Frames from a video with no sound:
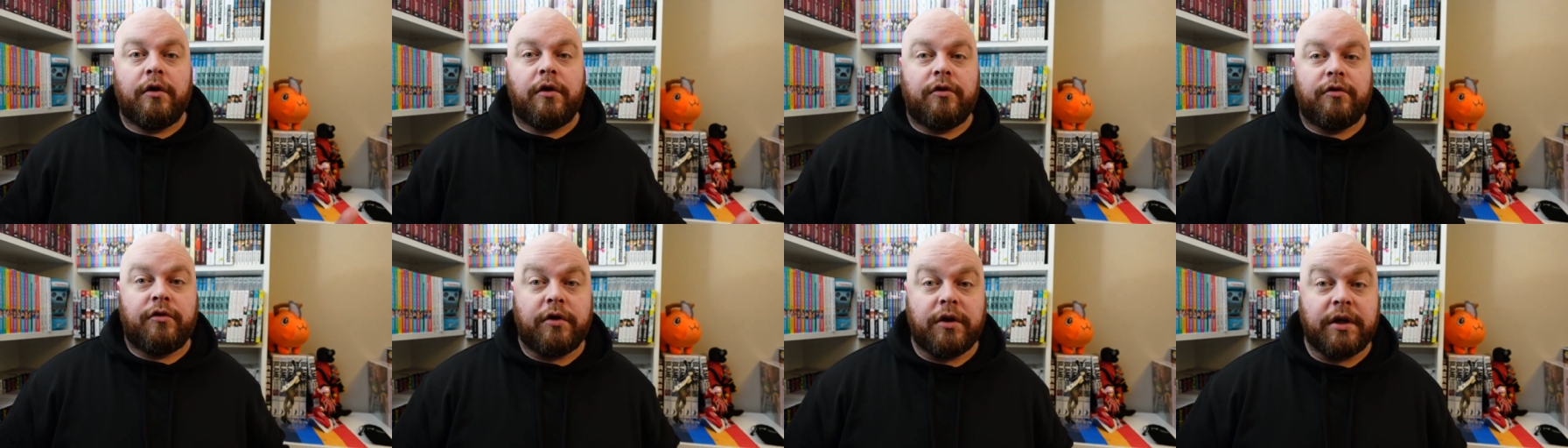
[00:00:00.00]

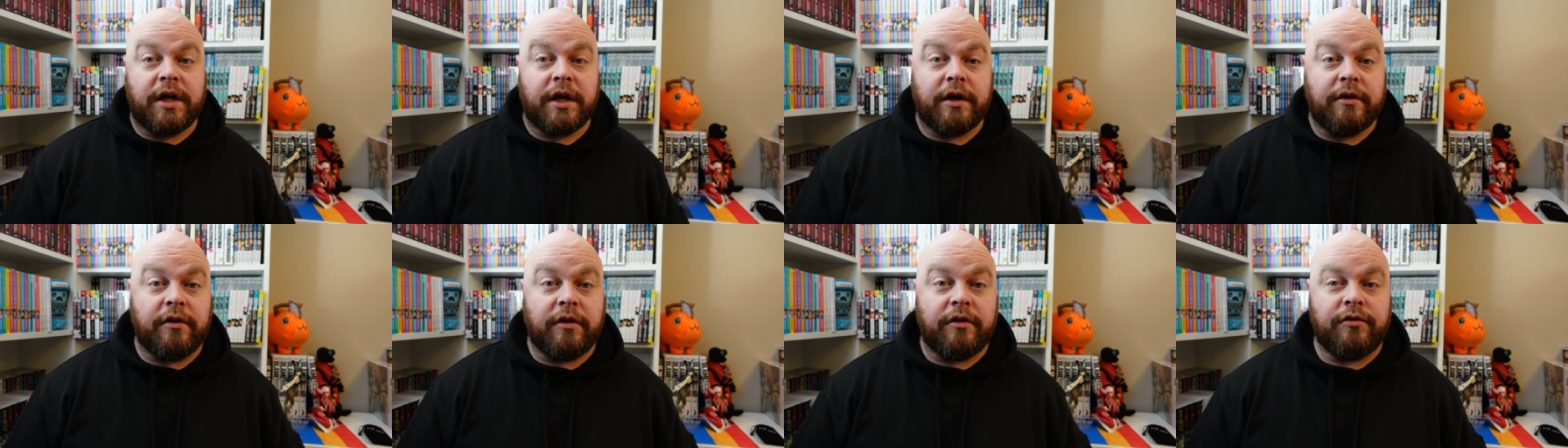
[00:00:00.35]
So to
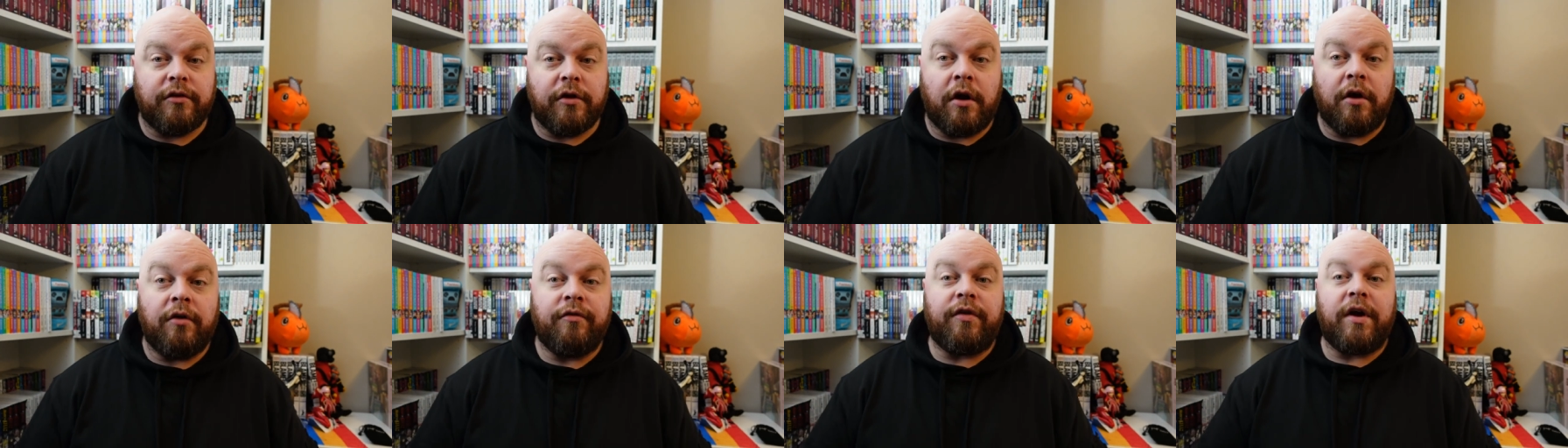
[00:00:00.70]
kick things
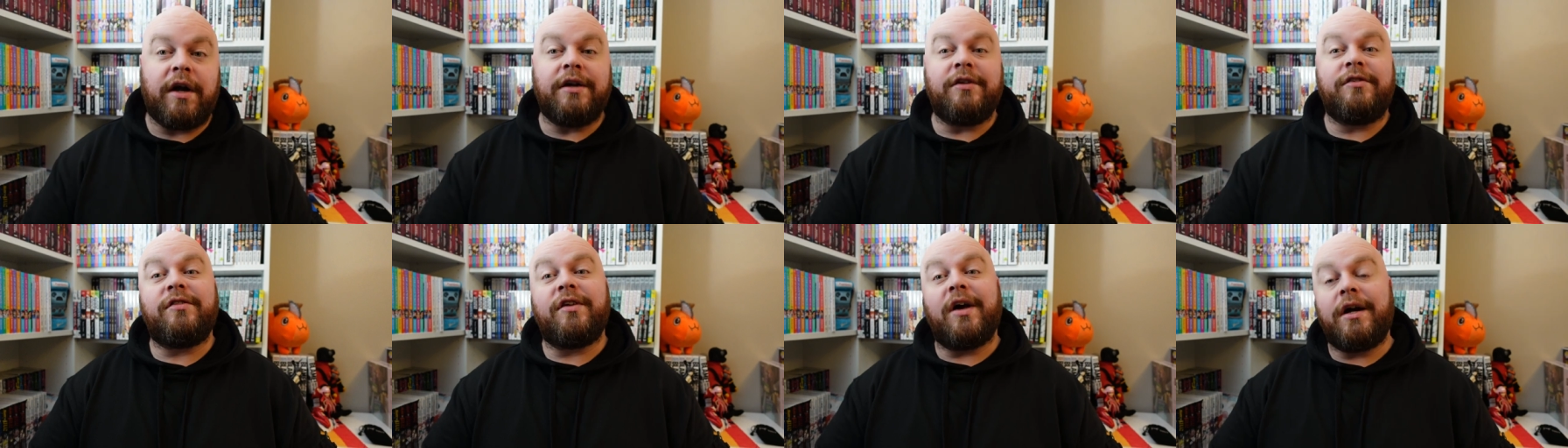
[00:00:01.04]
off, I
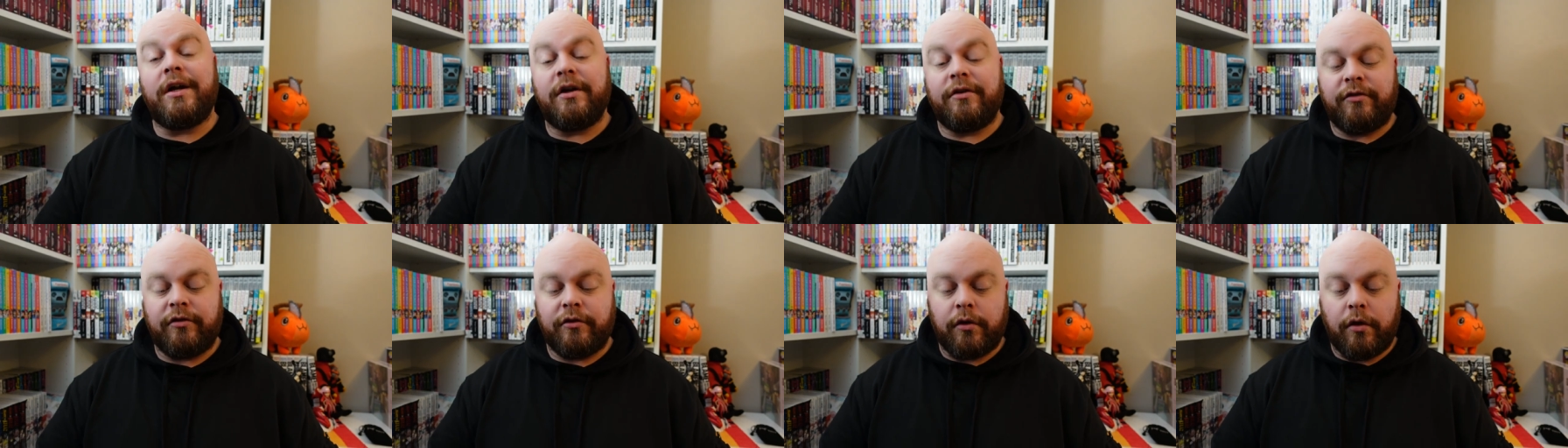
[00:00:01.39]

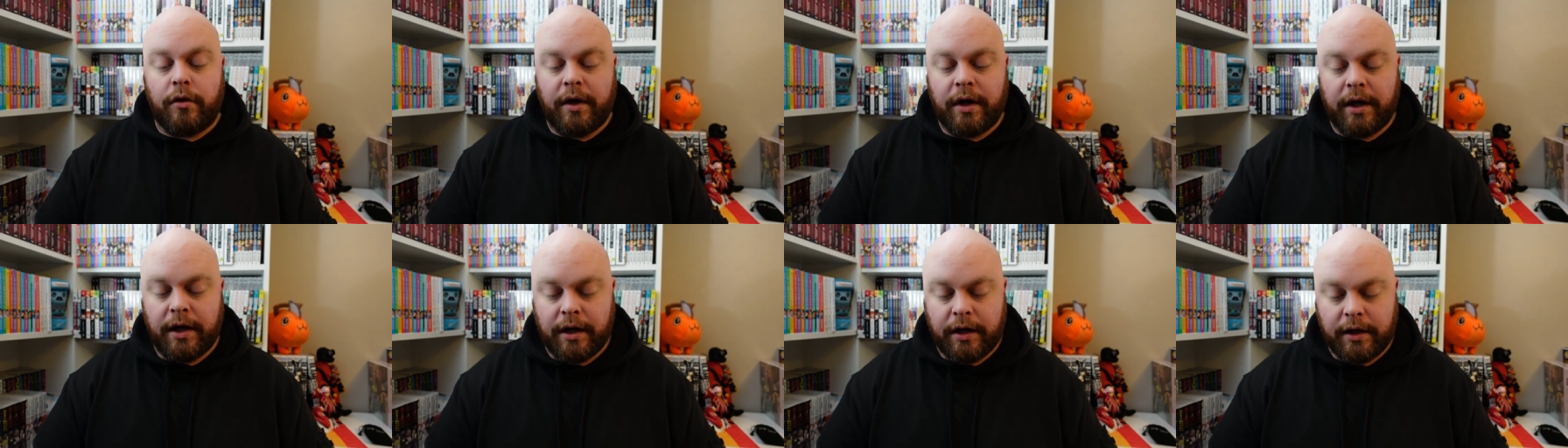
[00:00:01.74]
decided to go
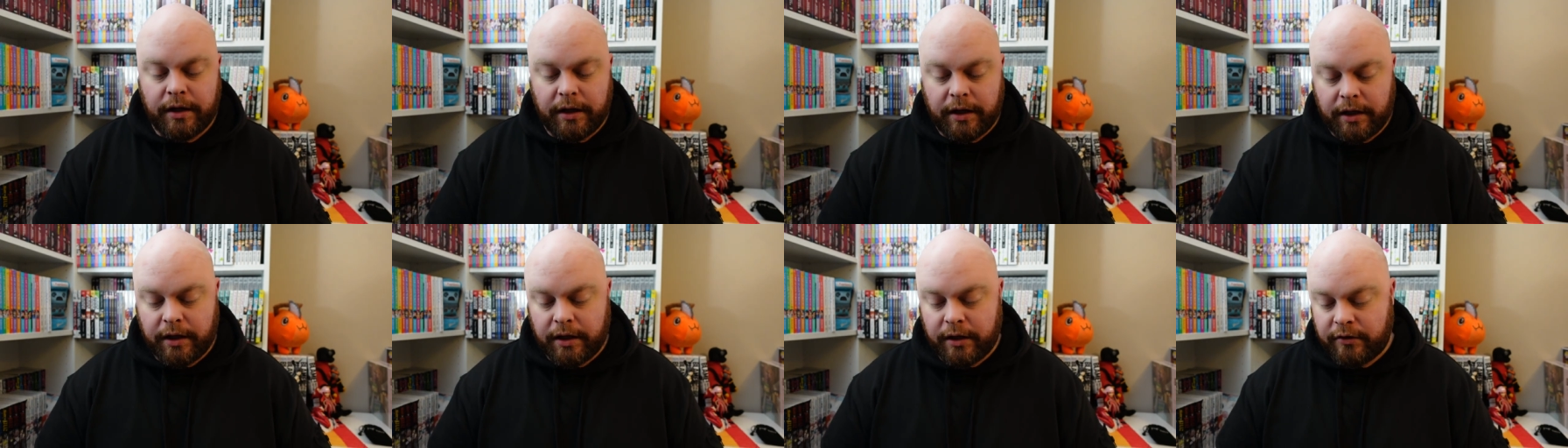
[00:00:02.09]
ahead
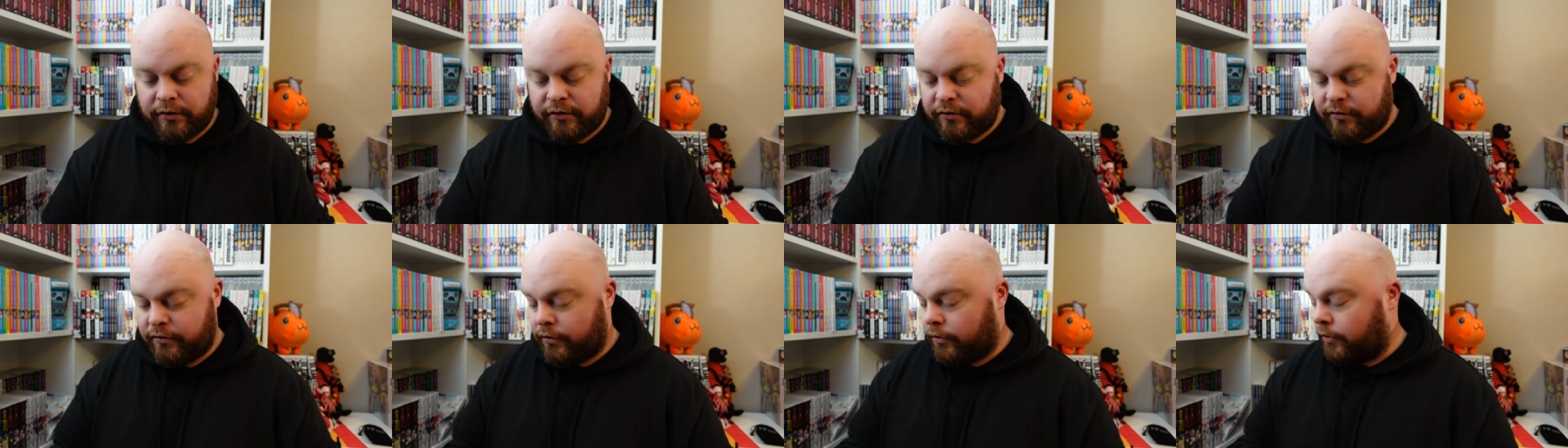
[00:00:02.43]
and
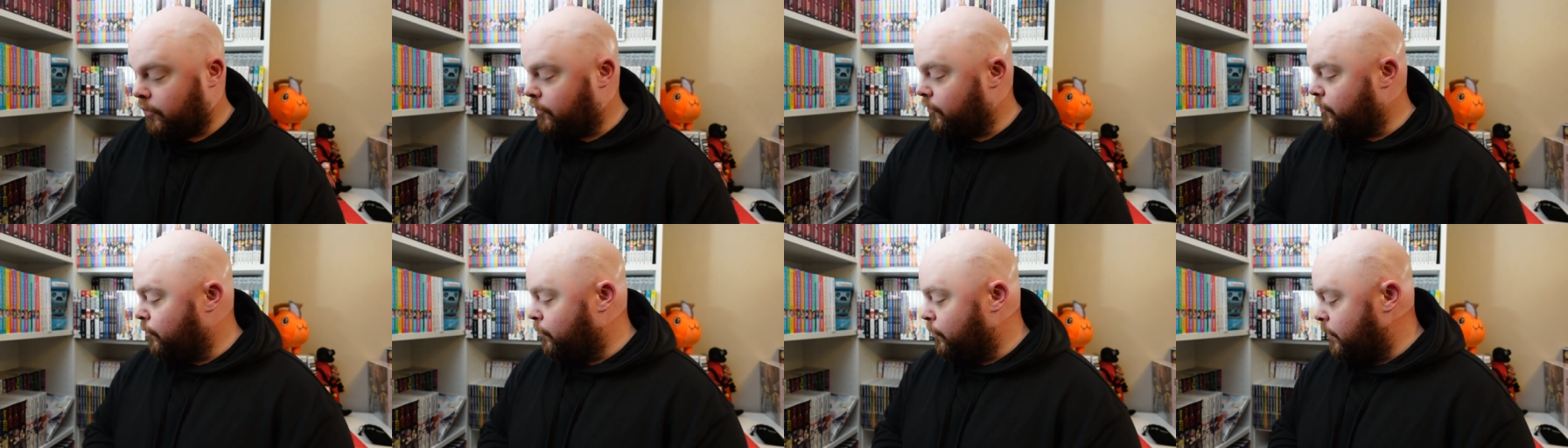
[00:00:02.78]

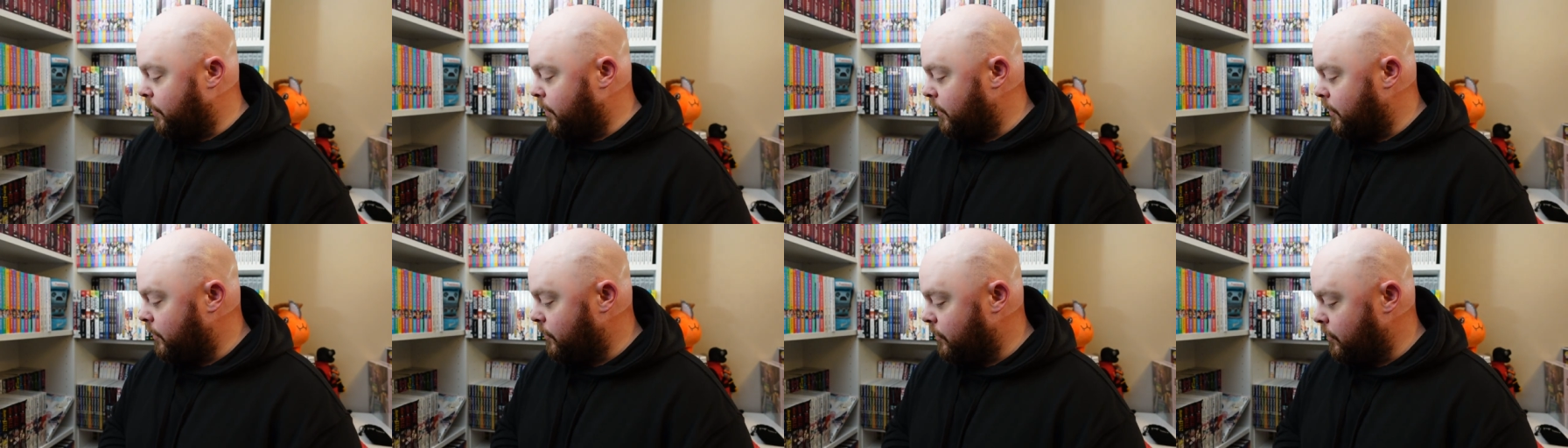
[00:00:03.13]
start
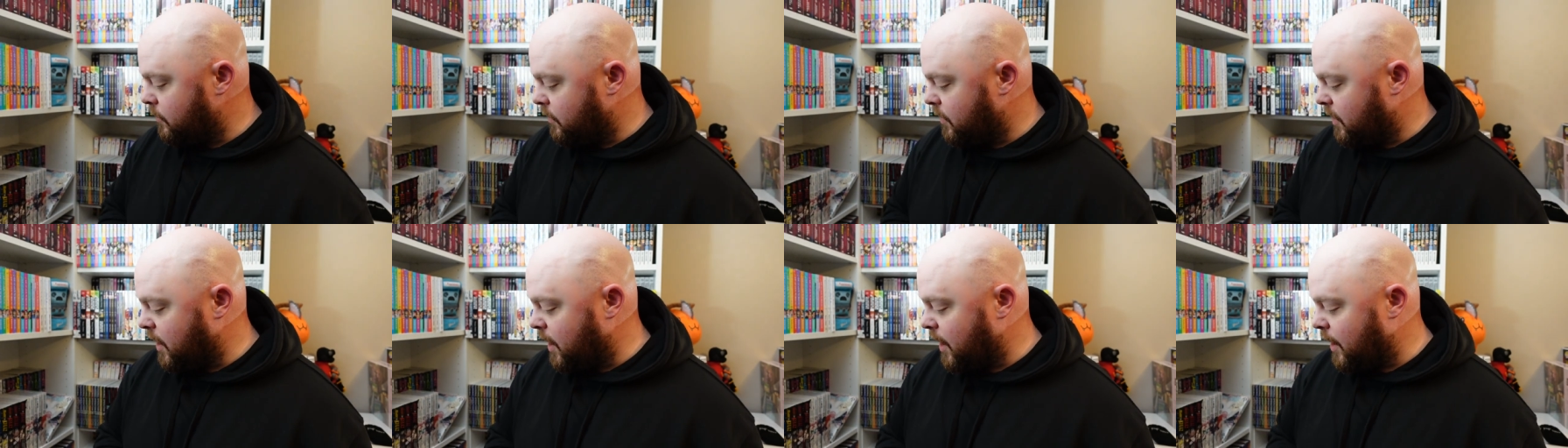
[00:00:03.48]
with
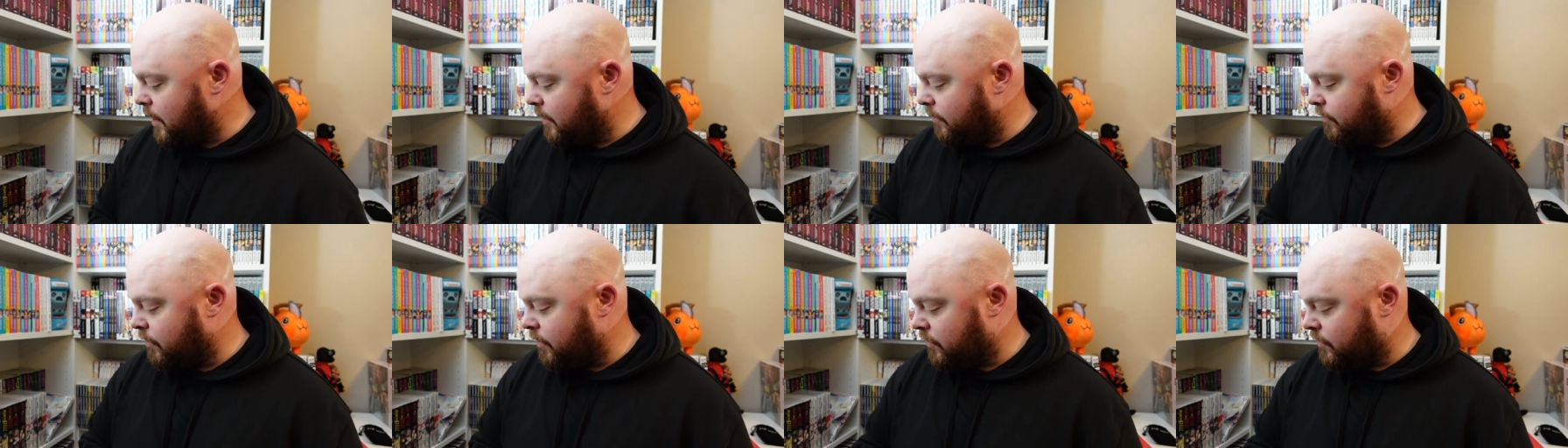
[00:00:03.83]
kind
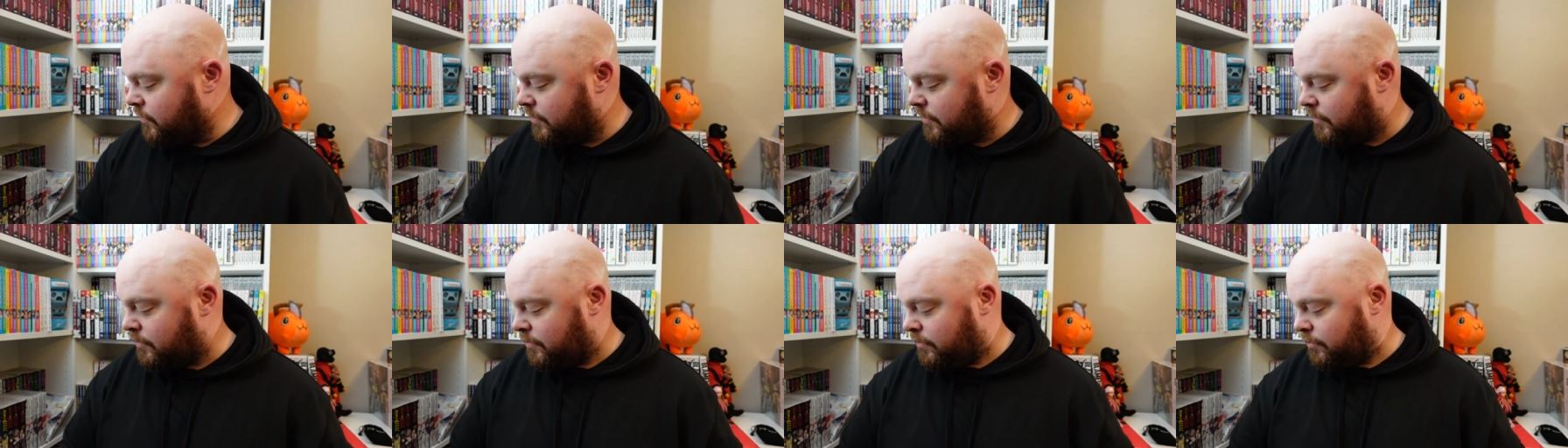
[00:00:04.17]
of
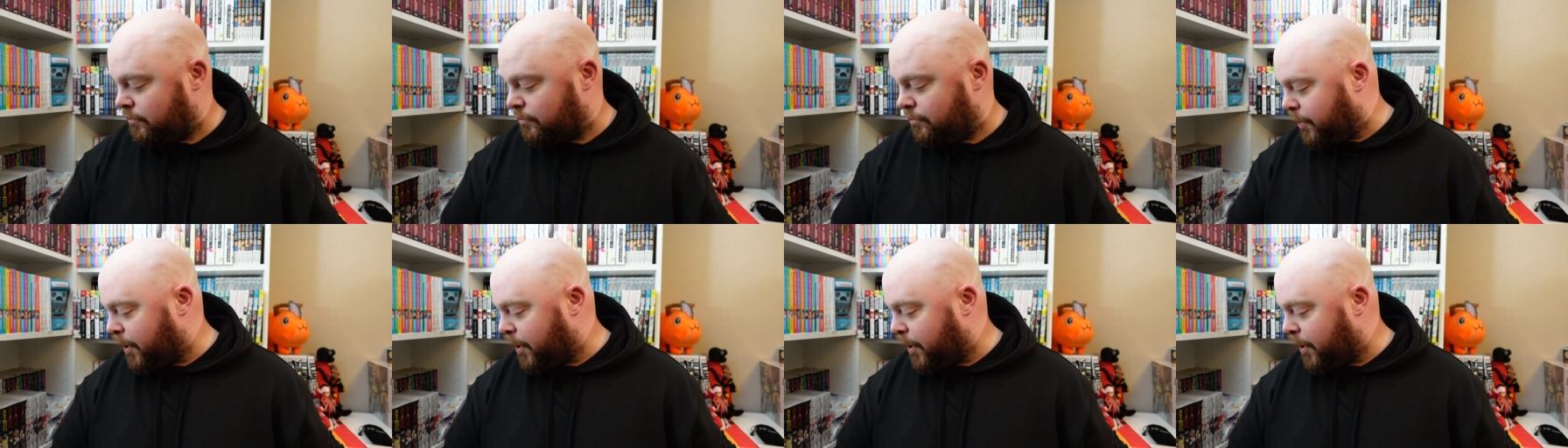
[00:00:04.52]
these